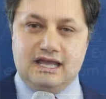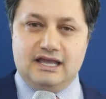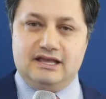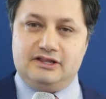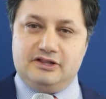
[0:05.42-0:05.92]

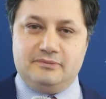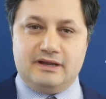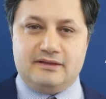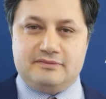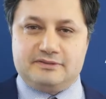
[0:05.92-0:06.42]
Hello,
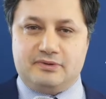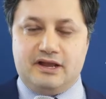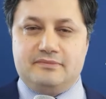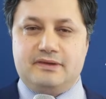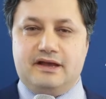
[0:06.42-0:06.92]
my name is
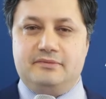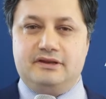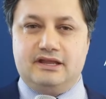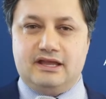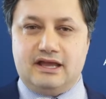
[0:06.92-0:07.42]
Brian
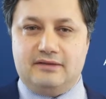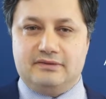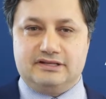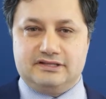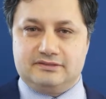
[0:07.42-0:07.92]
Baumann. I'm
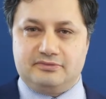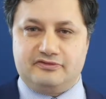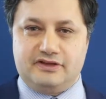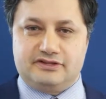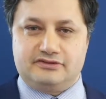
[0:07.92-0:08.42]
an assistant
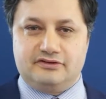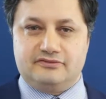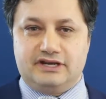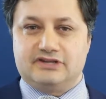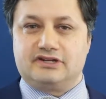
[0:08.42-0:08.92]
professor
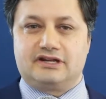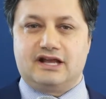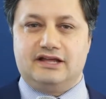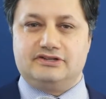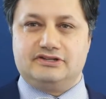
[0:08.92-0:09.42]
of radiation
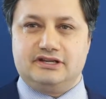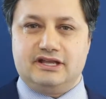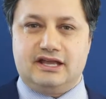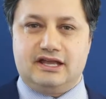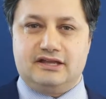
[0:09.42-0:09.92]
oncology
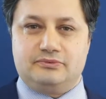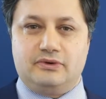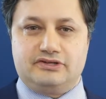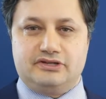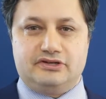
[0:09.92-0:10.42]
at
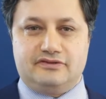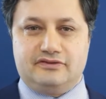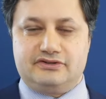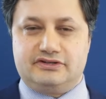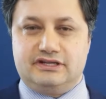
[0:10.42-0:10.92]
Washington
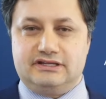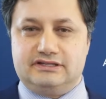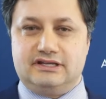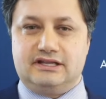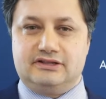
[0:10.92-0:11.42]
University in
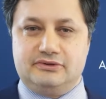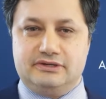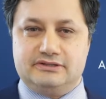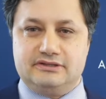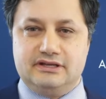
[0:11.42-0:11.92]
St.
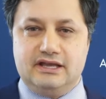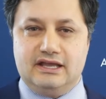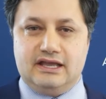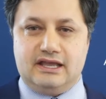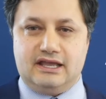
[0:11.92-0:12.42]
Louis.
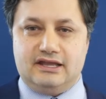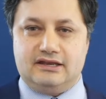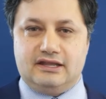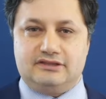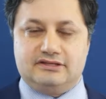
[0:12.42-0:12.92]

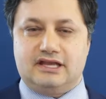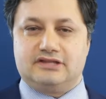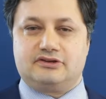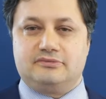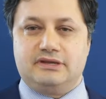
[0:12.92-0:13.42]
And at this
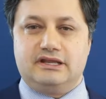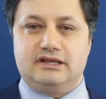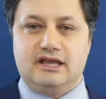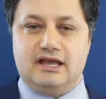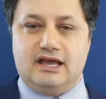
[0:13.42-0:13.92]
ASCO
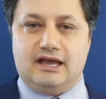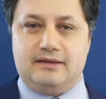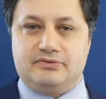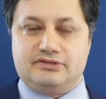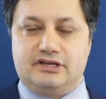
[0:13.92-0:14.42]
meeting,
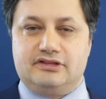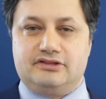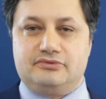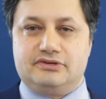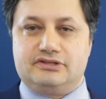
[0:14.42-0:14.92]
I
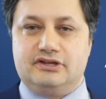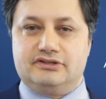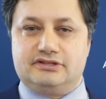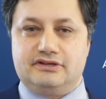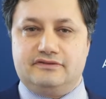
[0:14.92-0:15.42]
presented the
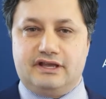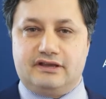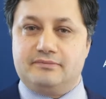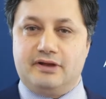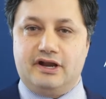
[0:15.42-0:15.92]
results of a
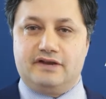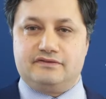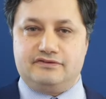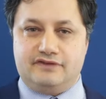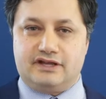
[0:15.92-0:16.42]
comparative
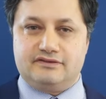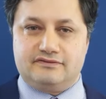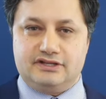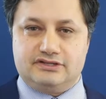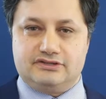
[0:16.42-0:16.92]

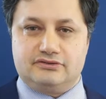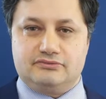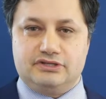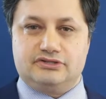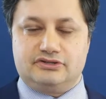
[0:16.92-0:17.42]
effectiveness
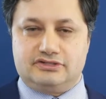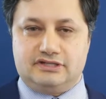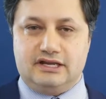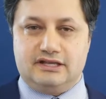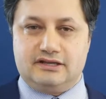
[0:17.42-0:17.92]
research
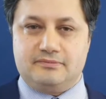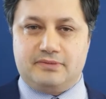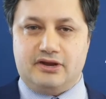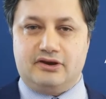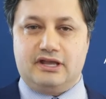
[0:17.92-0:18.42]
study
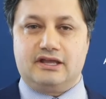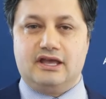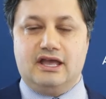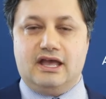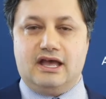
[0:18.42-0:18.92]
comparing
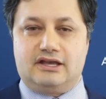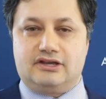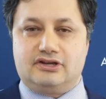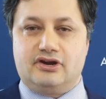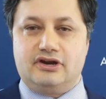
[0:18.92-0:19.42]

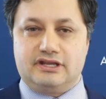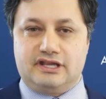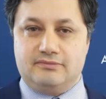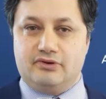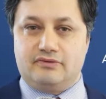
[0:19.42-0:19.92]
concurrent
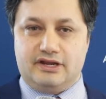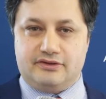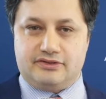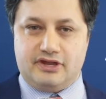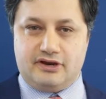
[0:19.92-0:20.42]

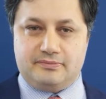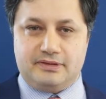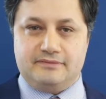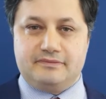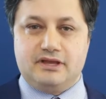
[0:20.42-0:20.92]
chemoradiotherapy